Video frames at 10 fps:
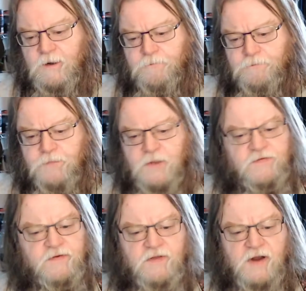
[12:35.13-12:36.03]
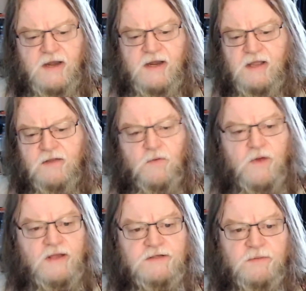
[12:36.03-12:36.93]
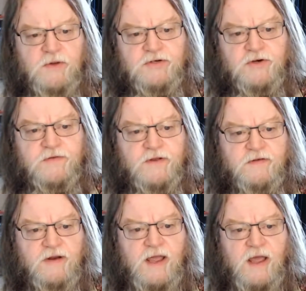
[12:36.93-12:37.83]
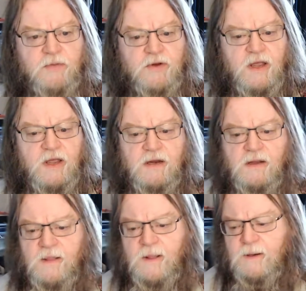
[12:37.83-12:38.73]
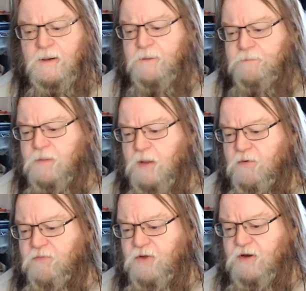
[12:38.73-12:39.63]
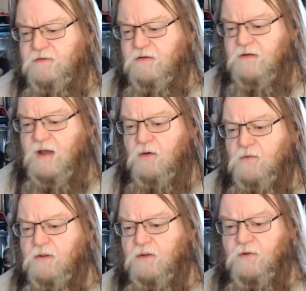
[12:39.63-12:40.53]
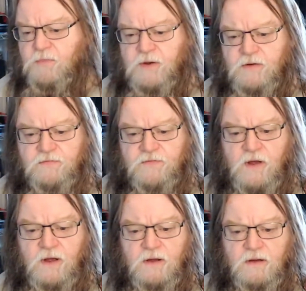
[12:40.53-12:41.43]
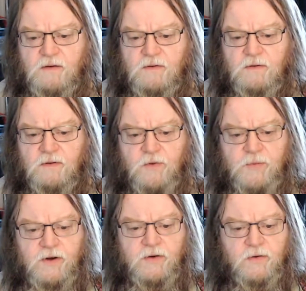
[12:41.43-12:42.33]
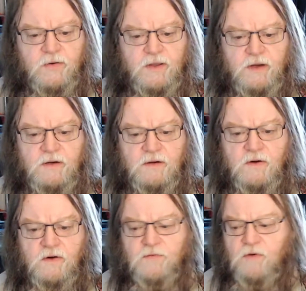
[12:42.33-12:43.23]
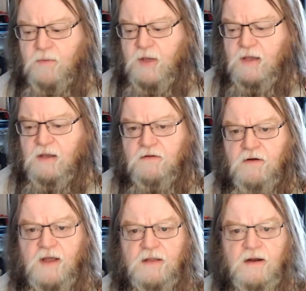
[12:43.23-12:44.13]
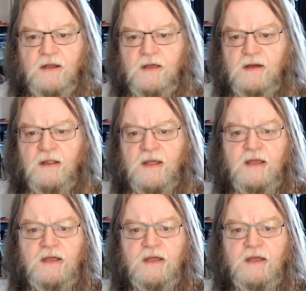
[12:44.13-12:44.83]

That's just an idea in the wings. I'm not sure if that's going to happen yet. I'm going to finish this out with a little bit of noodling over a backing track that I kind of like.